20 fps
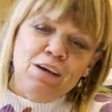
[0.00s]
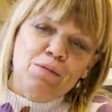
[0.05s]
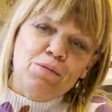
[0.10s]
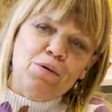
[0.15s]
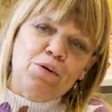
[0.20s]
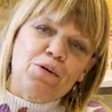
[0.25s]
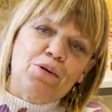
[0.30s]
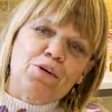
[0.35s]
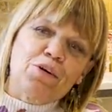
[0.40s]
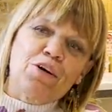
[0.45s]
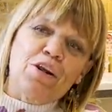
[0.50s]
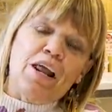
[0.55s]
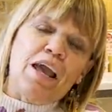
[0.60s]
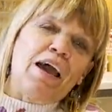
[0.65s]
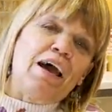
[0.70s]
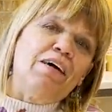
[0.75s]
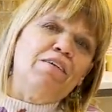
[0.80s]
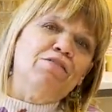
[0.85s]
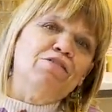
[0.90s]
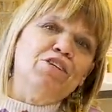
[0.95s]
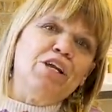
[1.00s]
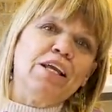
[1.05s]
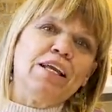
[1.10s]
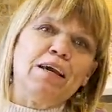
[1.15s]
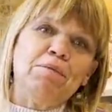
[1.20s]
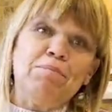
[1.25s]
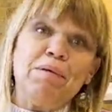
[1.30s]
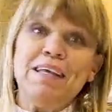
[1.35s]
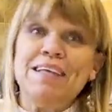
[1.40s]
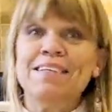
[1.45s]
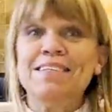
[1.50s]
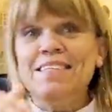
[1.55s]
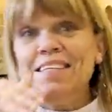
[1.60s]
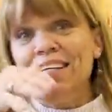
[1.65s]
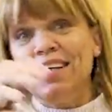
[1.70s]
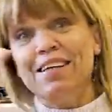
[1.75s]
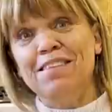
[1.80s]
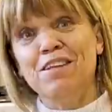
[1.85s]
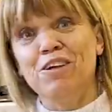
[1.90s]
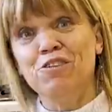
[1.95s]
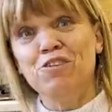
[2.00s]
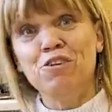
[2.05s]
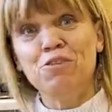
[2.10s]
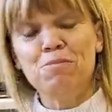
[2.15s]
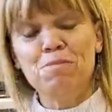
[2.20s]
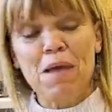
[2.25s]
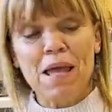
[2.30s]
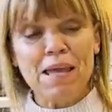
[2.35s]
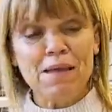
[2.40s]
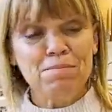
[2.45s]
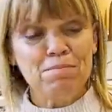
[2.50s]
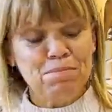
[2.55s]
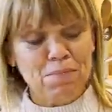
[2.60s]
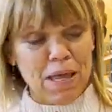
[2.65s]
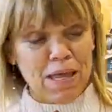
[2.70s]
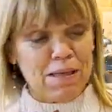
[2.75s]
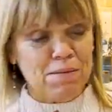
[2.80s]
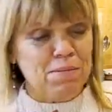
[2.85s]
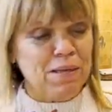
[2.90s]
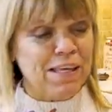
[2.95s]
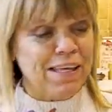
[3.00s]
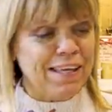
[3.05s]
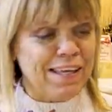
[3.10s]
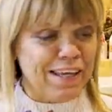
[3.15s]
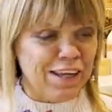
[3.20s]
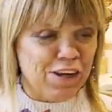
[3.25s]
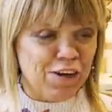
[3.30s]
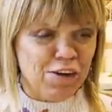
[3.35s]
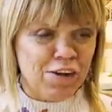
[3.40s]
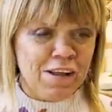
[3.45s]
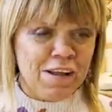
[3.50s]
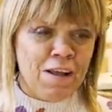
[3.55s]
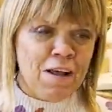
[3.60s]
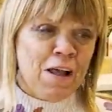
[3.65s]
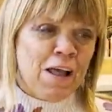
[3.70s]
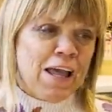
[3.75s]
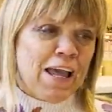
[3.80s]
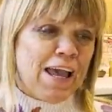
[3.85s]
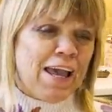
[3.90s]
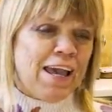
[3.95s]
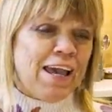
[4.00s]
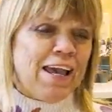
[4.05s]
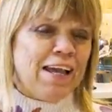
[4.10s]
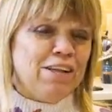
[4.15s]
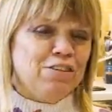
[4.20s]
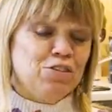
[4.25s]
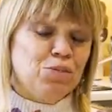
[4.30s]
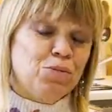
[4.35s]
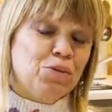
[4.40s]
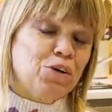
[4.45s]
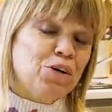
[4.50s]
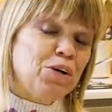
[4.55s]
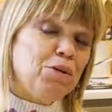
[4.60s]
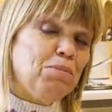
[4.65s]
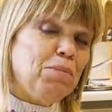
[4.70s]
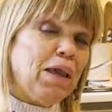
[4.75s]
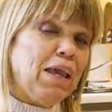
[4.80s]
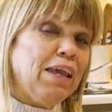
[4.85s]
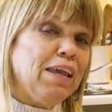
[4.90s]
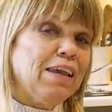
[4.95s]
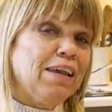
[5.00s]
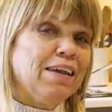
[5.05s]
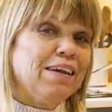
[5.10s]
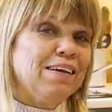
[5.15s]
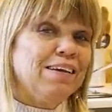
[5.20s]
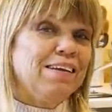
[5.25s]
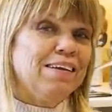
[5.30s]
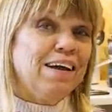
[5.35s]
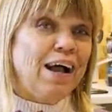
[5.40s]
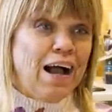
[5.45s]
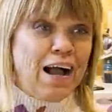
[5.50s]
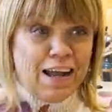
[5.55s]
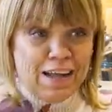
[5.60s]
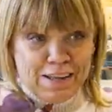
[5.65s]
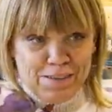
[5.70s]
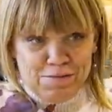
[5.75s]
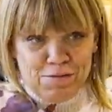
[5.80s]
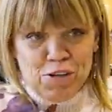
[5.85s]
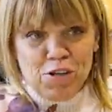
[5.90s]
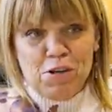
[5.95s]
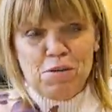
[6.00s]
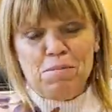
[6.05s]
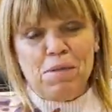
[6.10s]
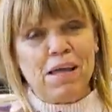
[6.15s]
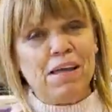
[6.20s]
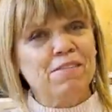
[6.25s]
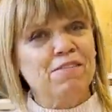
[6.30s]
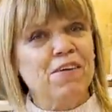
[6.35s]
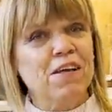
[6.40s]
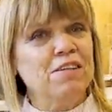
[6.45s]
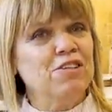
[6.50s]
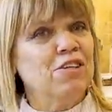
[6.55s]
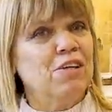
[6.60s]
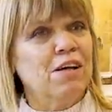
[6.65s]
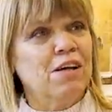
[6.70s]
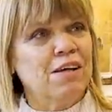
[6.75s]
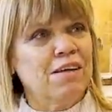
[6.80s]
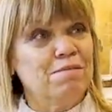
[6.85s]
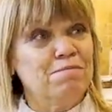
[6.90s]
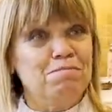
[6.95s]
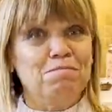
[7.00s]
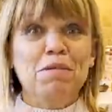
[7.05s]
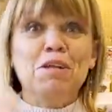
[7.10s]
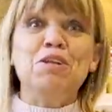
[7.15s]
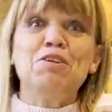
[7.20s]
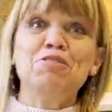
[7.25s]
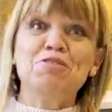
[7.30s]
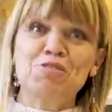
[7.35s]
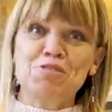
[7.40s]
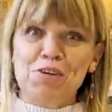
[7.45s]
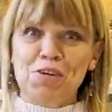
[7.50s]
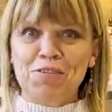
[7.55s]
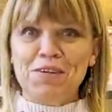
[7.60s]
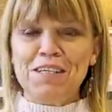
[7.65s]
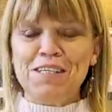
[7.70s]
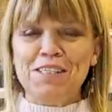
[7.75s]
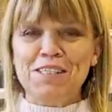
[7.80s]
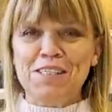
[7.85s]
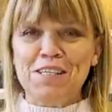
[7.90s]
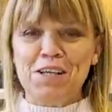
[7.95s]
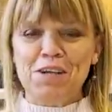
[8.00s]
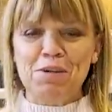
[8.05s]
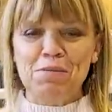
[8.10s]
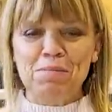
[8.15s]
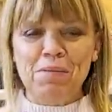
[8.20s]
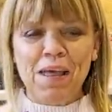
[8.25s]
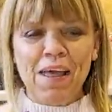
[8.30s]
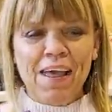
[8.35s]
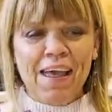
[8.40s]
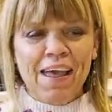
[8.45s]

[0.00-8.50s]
We're gonna have Jacob, Izzy, and their new baby here. And so I'm gonna make minestrone soup,